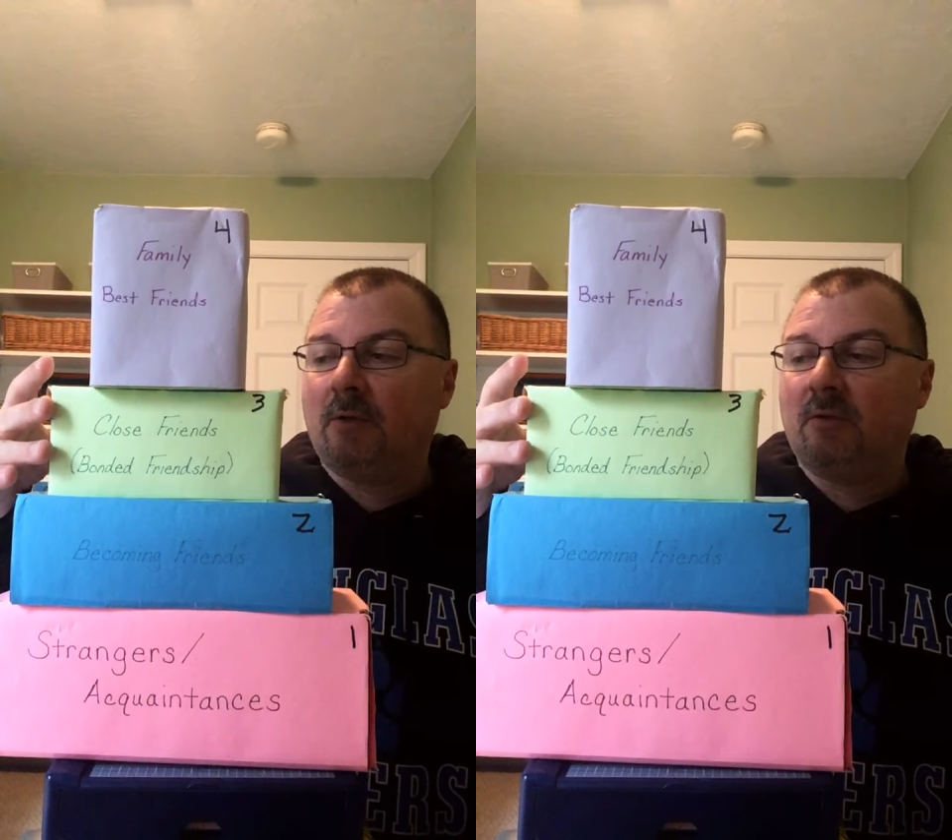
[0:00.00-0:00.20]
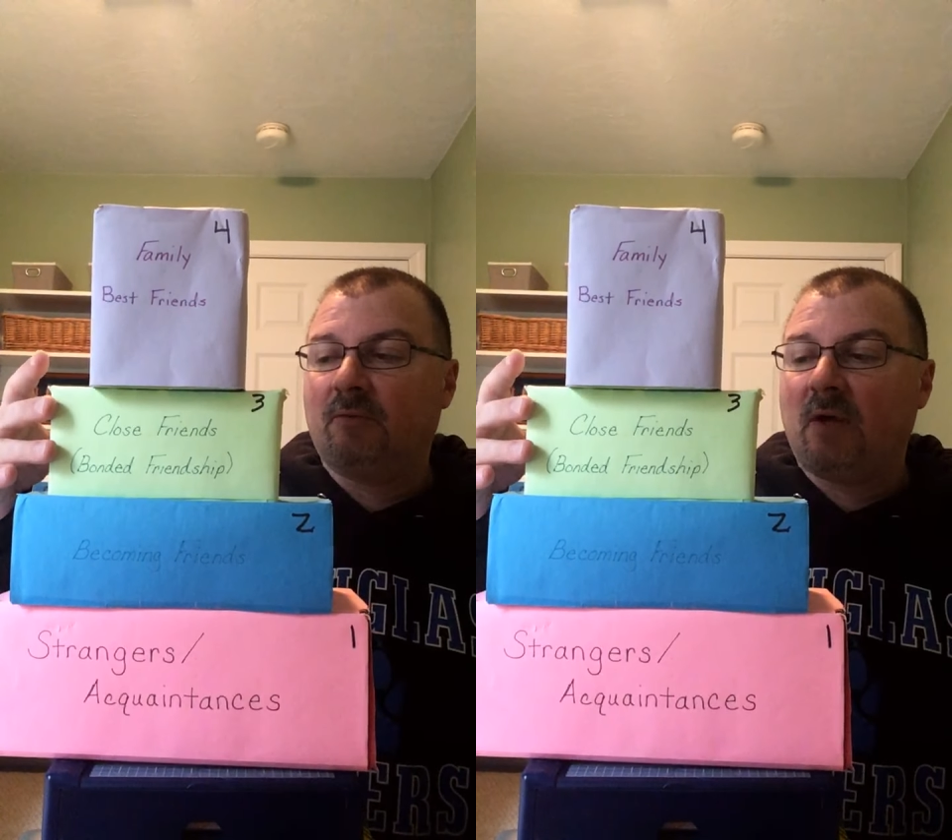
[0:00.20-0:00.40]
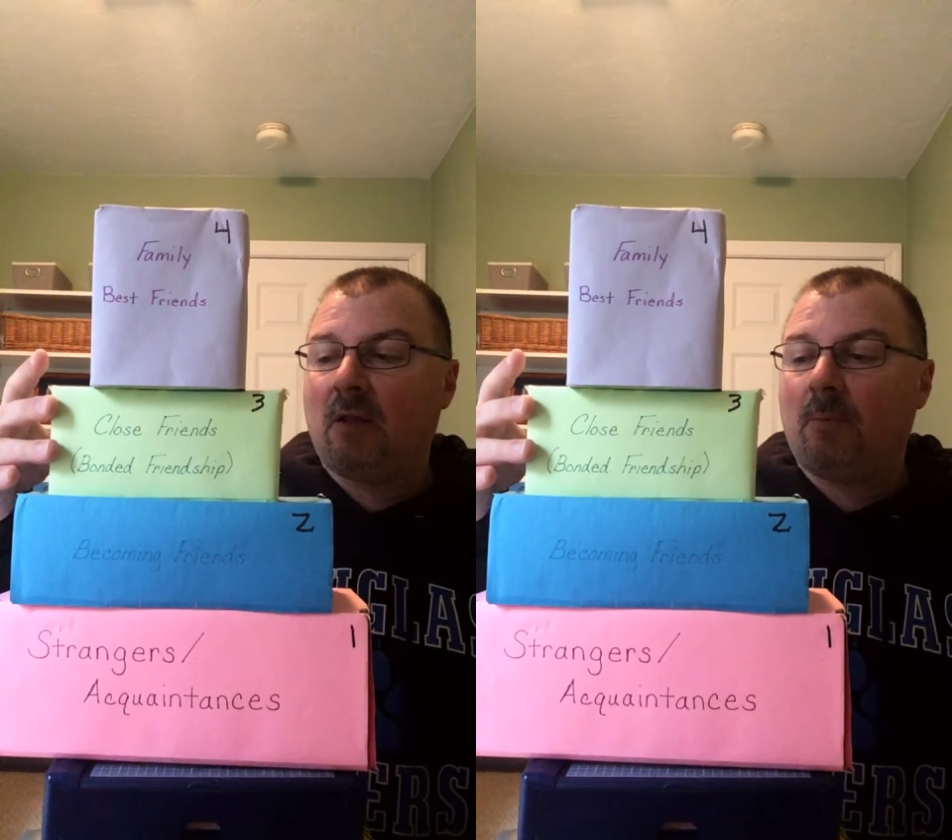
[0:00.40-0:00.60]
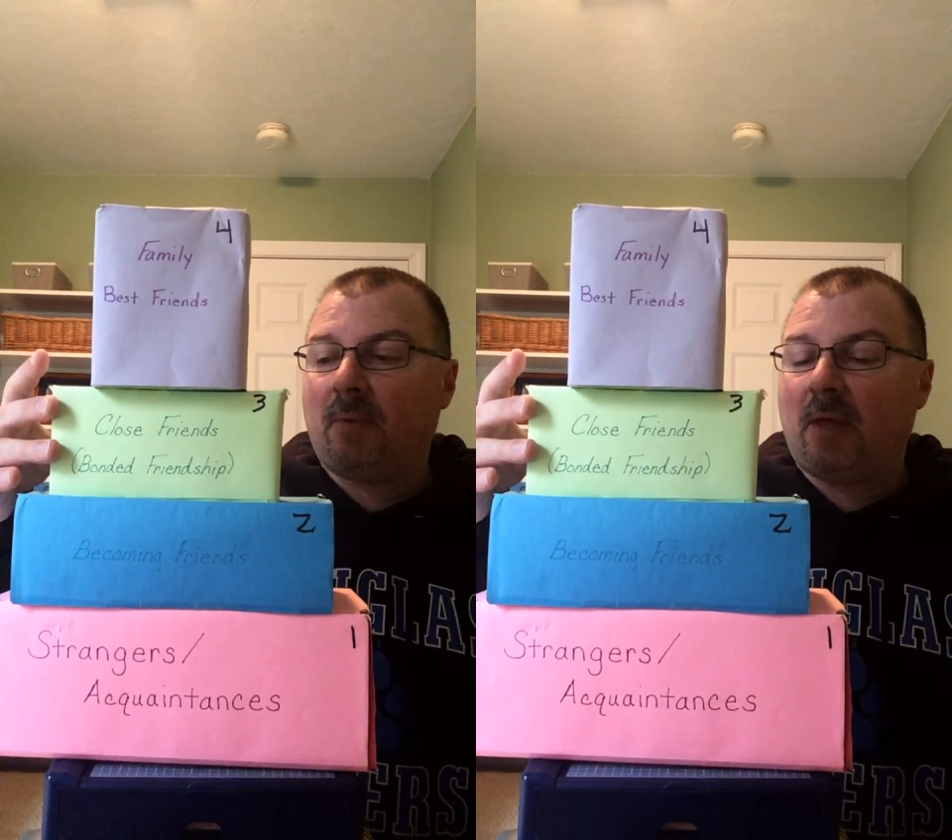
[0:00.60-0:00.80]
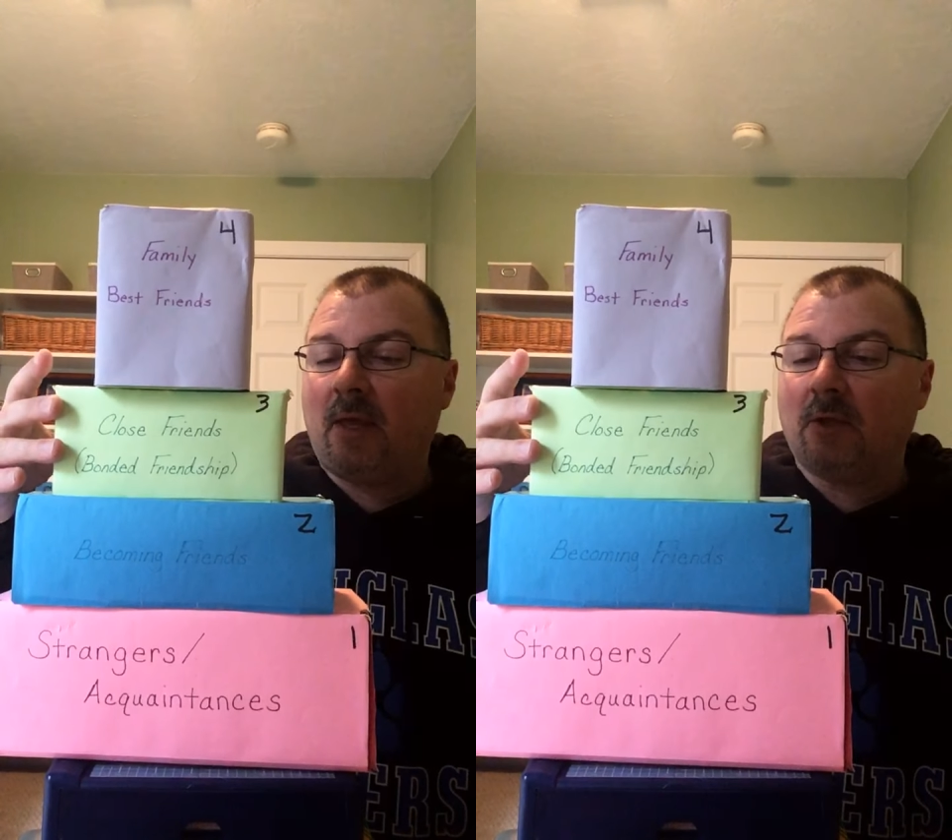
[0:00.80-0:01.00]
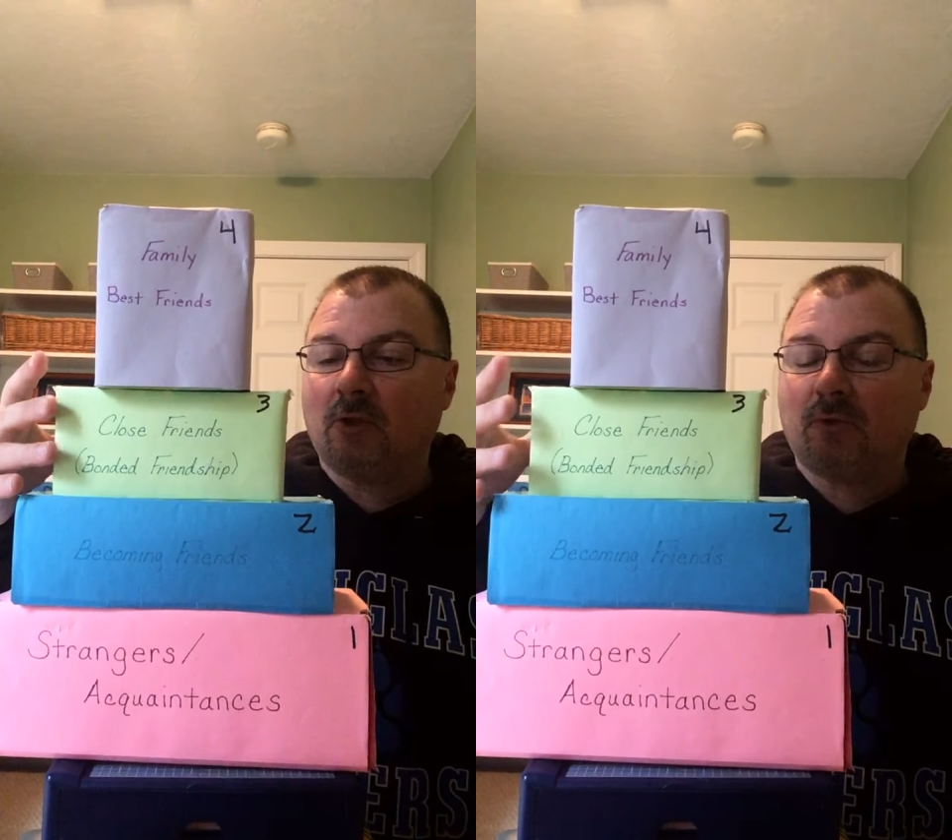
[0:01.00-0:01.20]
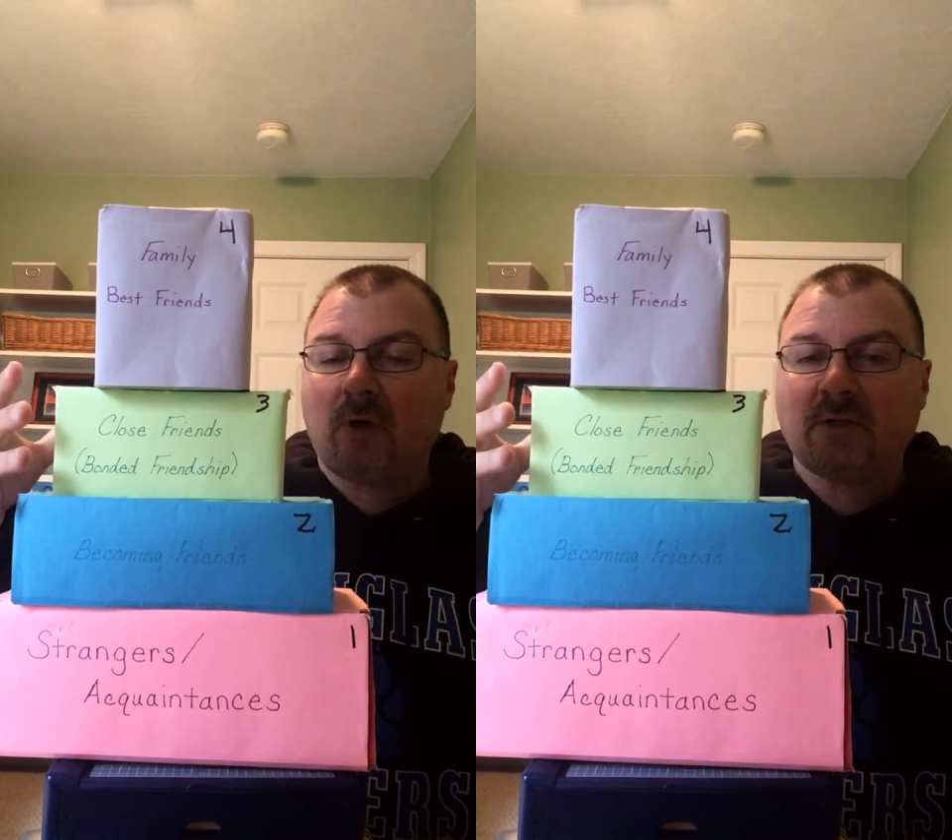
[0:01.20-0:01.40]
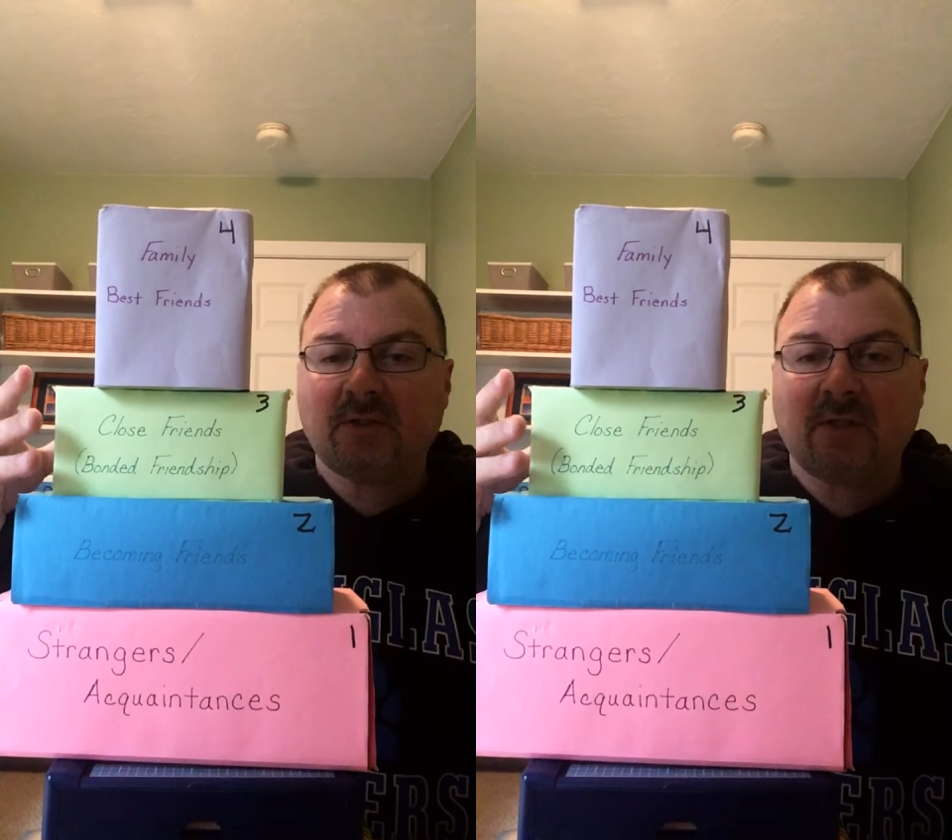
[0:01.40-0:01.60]
develop a
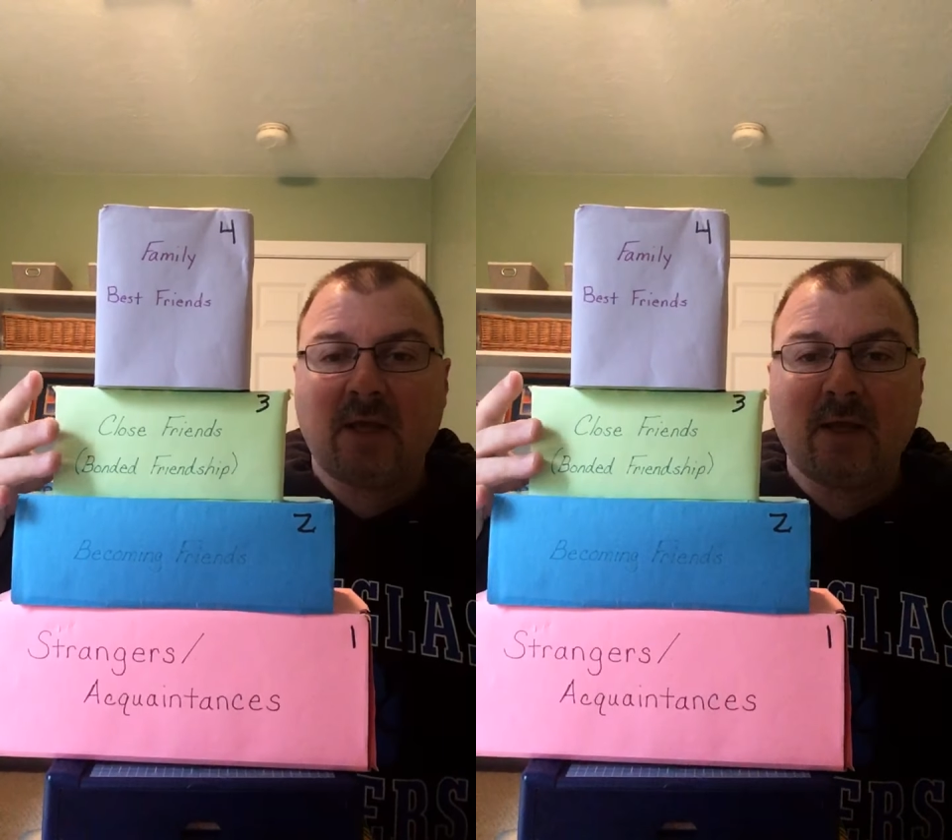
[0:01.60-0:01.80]
trust